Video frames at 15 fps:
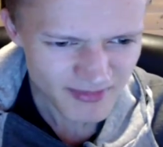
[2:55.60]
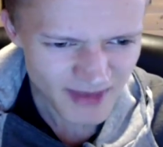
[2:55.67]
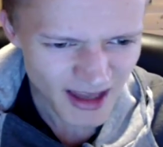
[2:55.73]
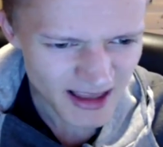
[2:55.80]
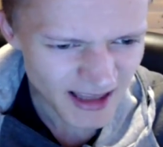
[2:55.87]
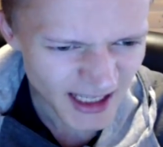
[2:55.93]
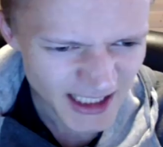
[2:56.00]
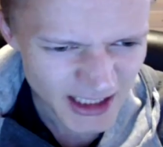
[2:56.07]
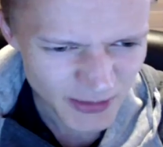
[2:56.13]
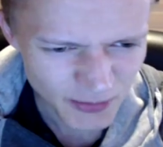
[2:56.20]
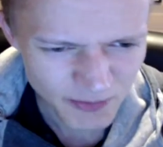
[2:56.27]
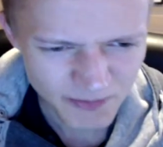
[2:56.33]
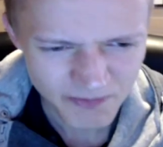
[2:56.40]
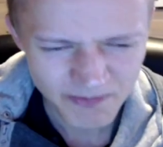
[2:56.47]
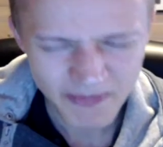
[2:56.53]
like
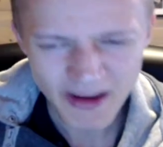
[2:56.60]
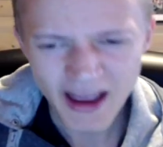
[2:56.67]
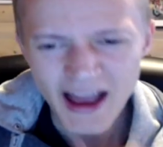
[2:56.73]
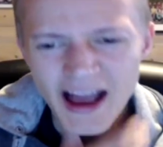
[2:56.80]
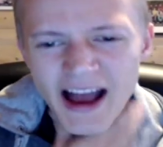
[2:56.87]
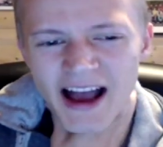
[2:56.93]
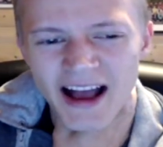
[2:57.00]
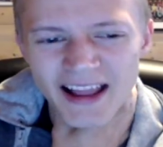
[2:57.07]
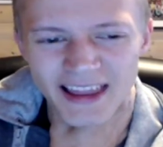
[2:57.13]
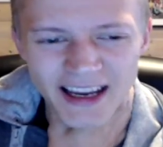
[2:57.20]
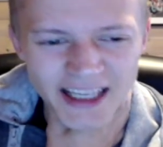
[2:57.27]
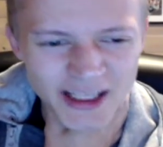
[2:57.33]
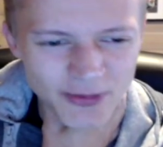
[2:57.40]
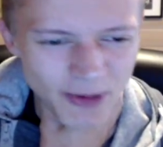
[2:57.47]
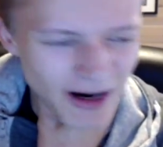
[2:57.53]

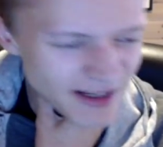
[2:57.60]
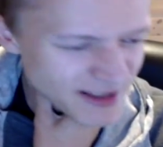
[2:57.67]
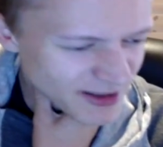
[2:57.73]
like twice